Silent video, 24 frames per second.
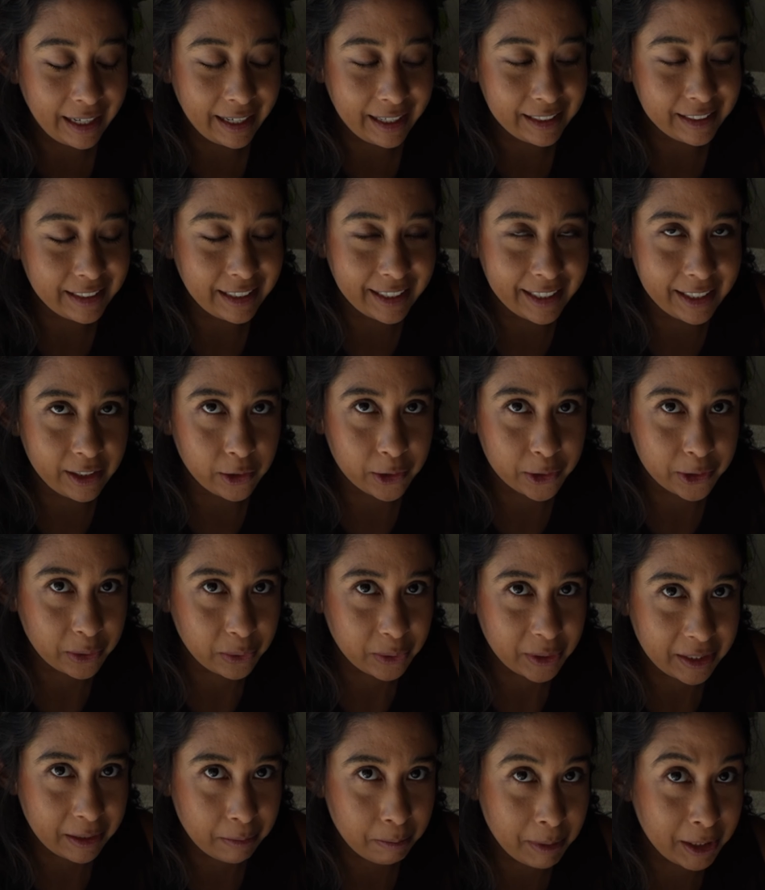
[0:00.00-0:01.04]
and I also
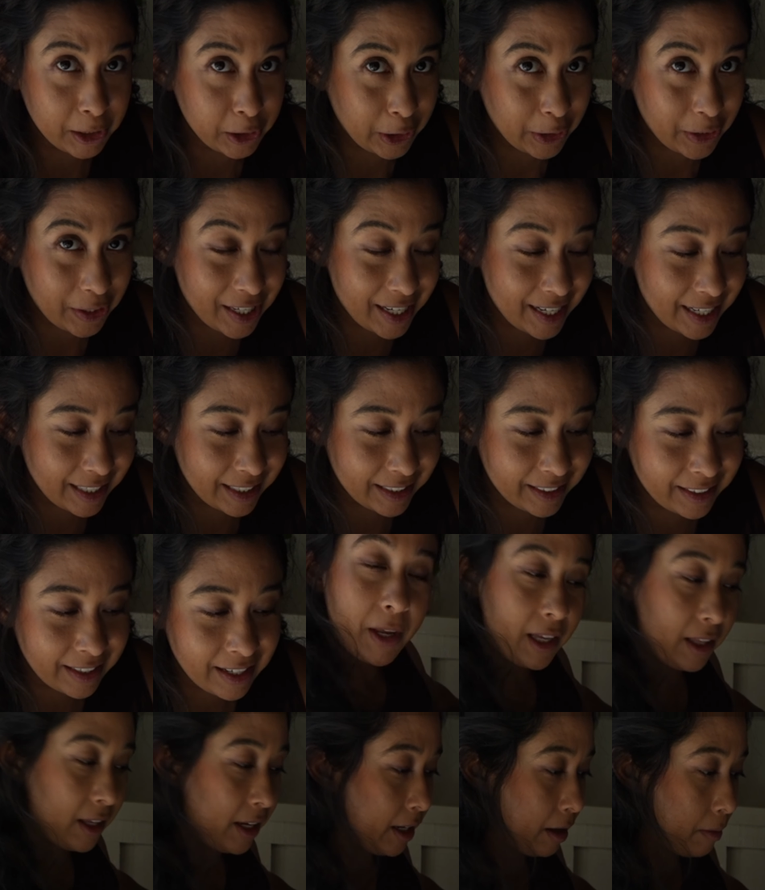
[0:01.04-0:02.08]
didn't measure things.
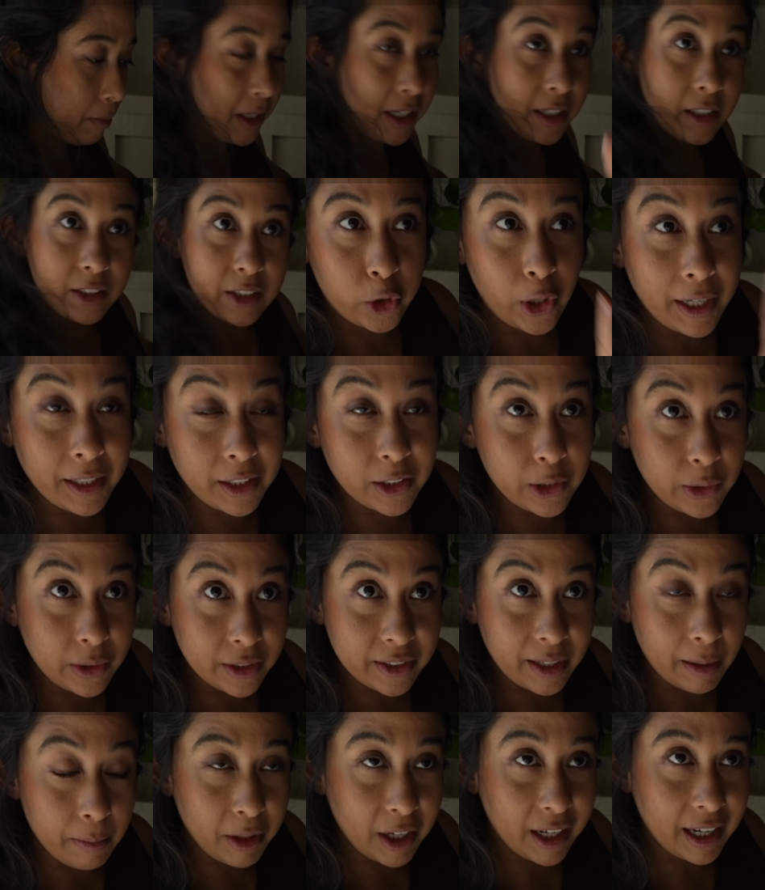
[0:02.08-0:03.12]
I think I'm gonna try to do the
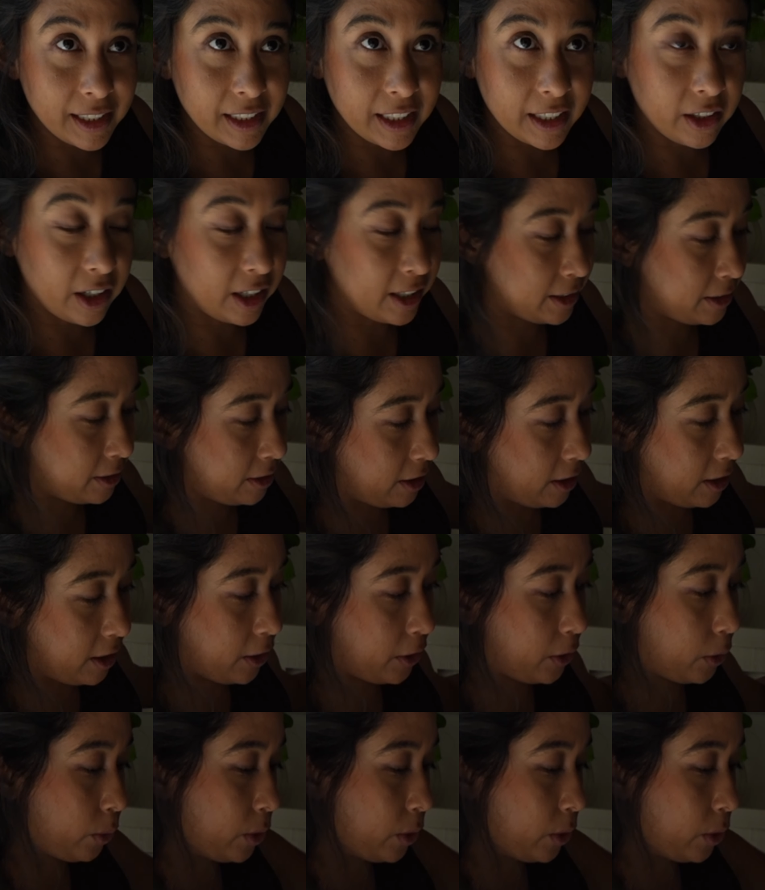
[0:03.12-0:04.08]
same thing I did as the other